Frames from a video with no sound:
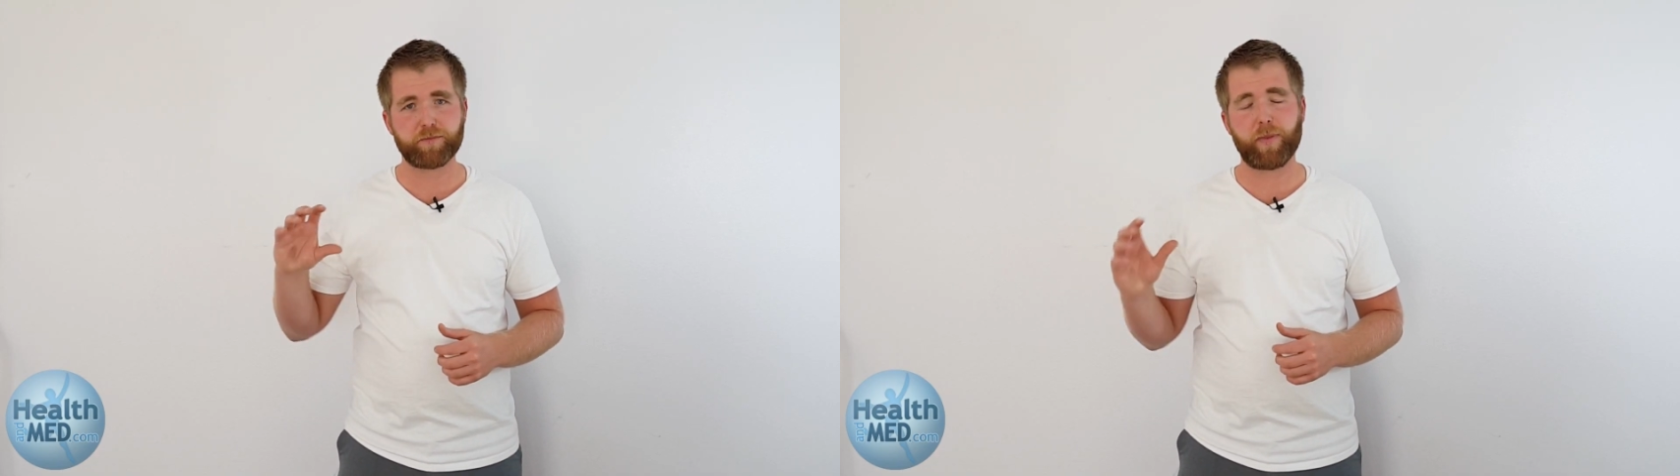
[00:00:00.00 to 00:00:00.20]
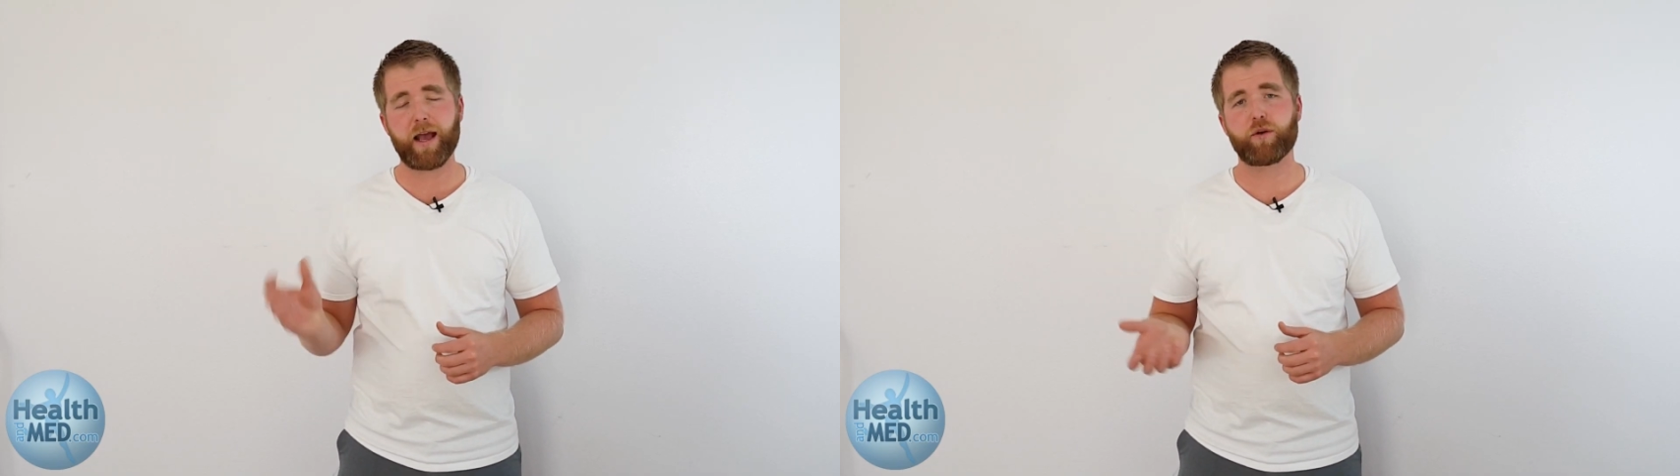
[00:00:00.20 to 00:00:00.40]

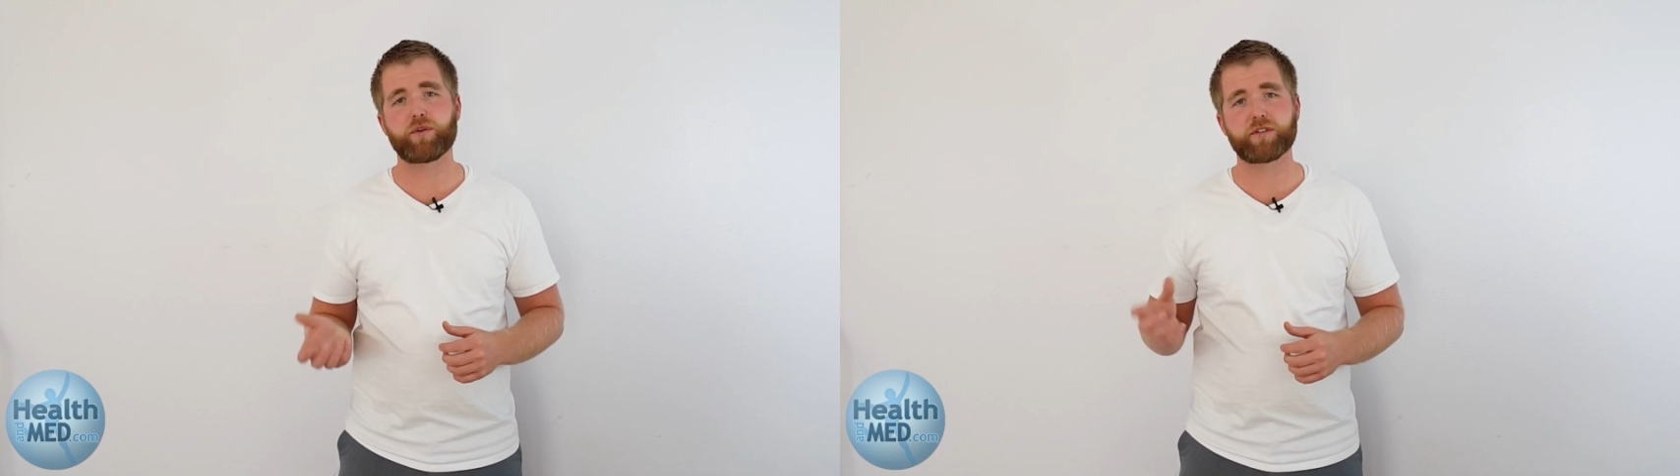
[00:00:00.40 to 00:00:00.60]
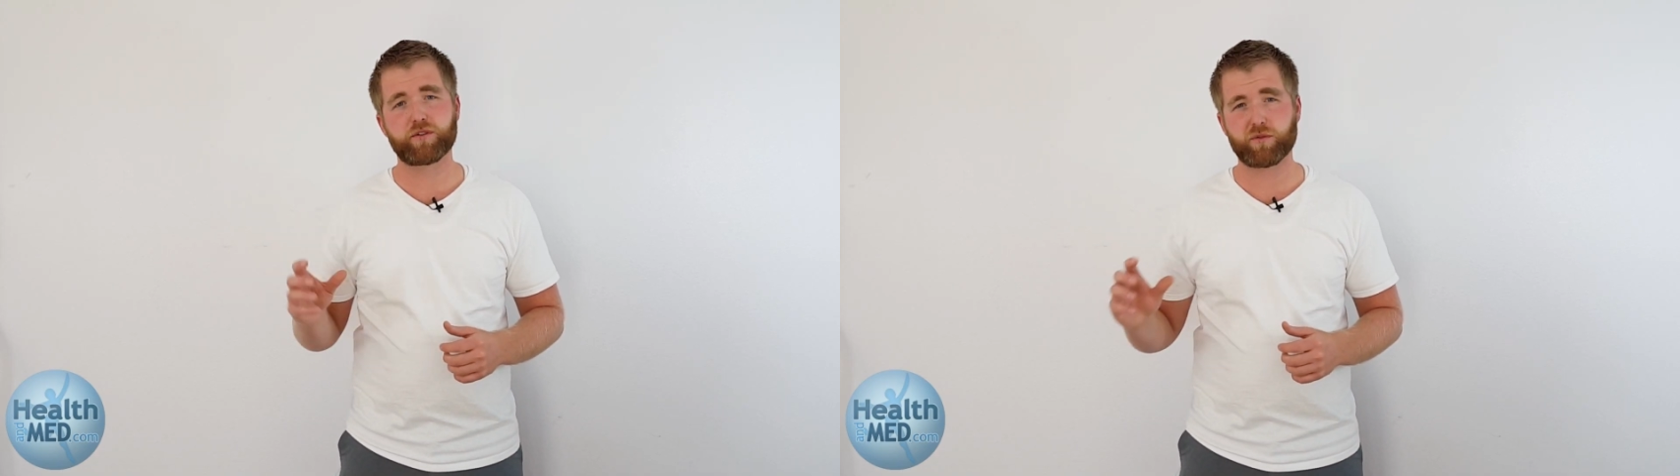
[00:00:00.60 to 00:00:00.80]

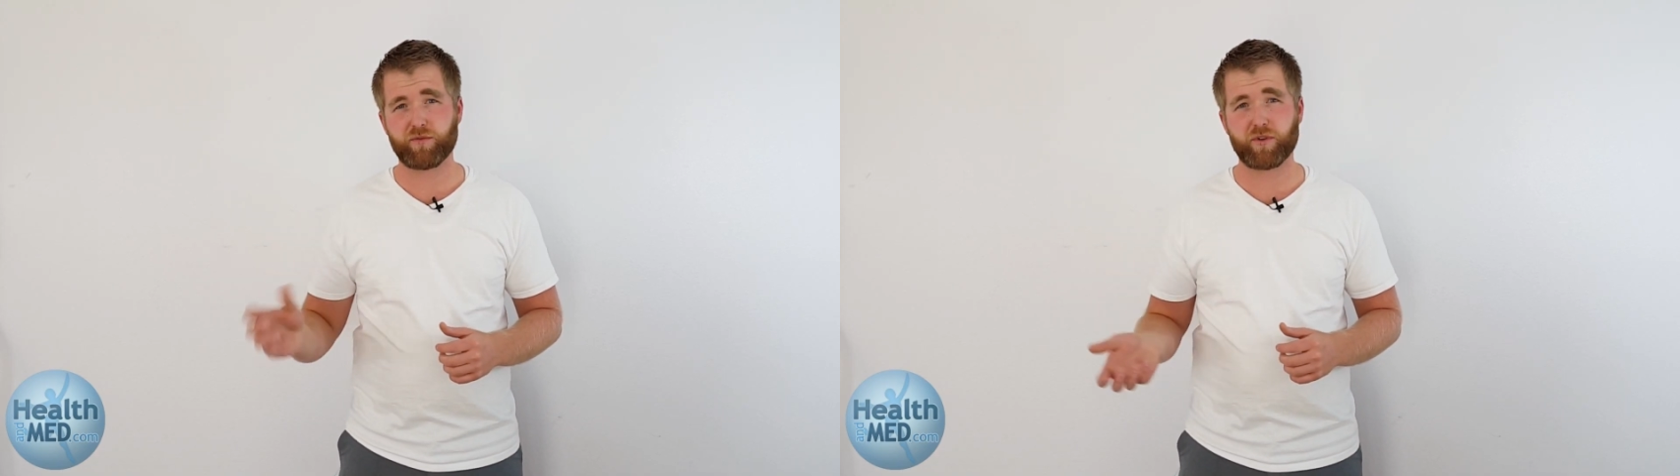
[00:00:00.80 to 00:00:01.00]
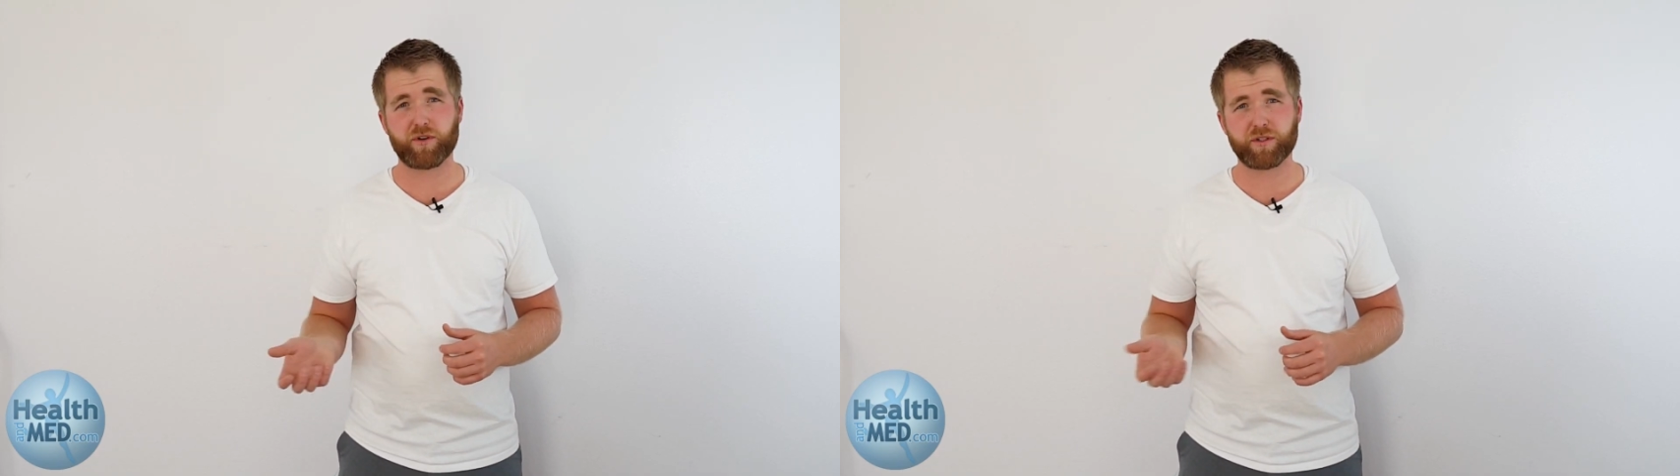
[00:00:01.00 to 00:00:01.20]
backwards, it's
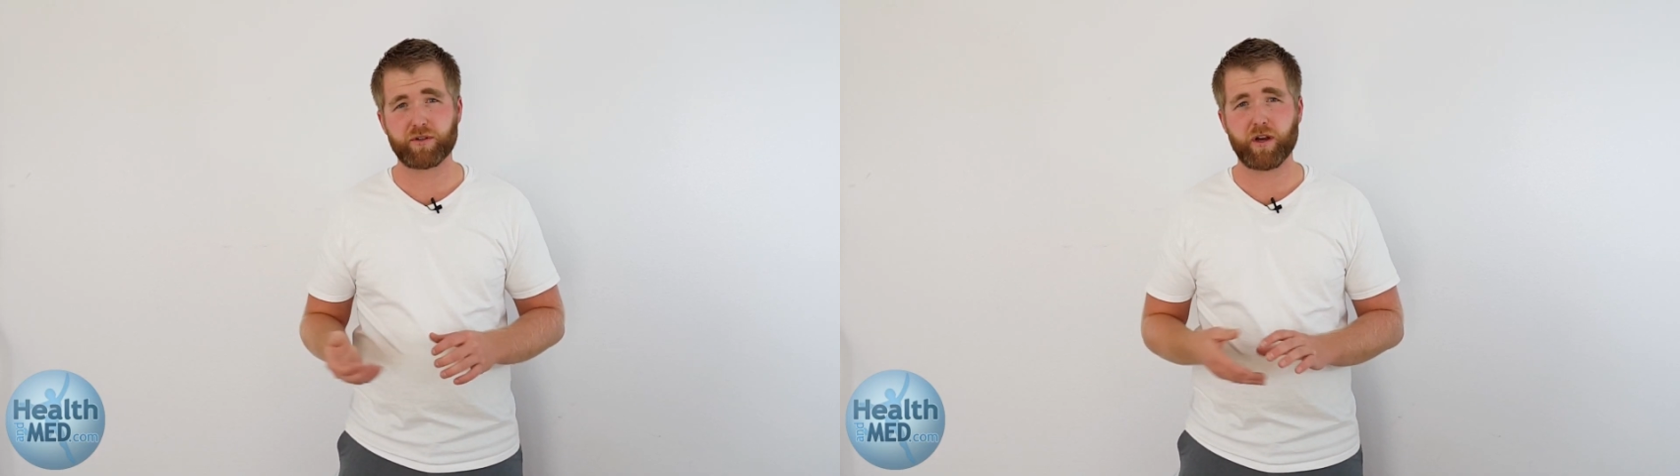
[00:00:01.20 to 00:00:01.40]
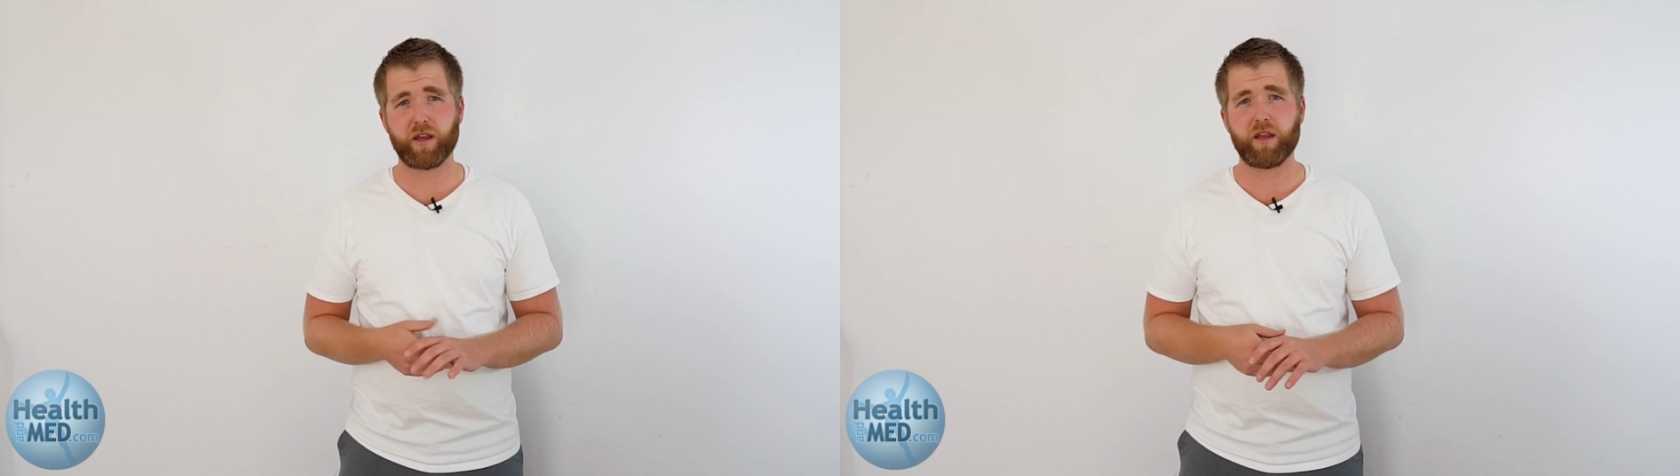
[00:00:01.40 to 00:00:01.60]
reversed,
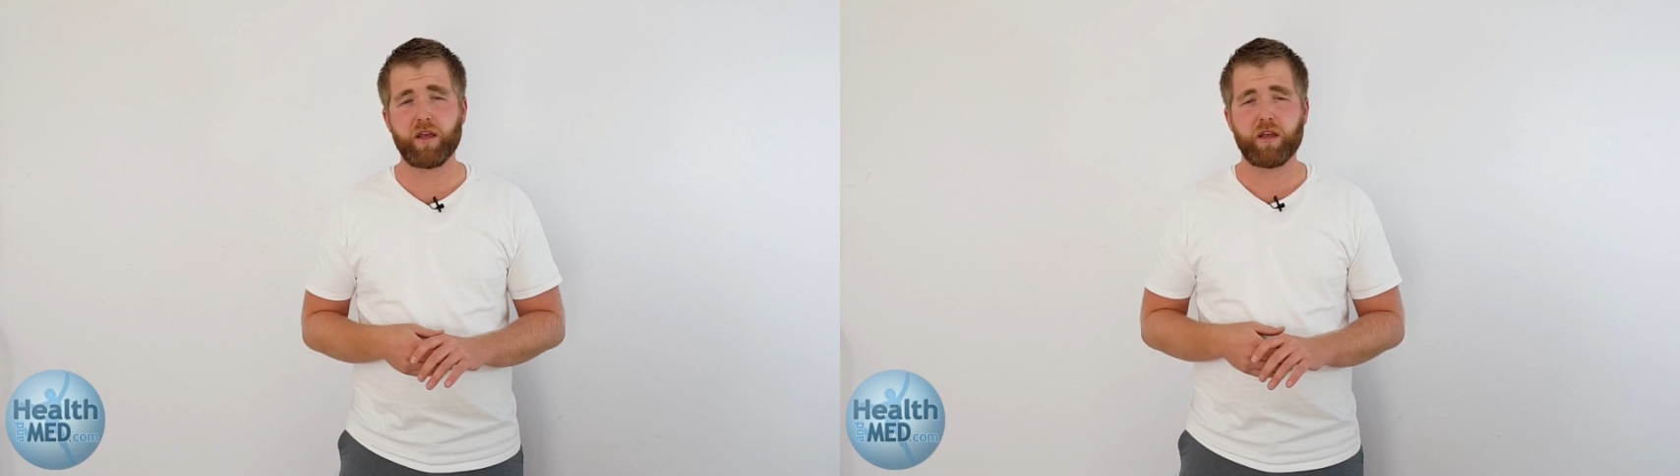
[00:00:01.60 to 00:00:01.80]
right?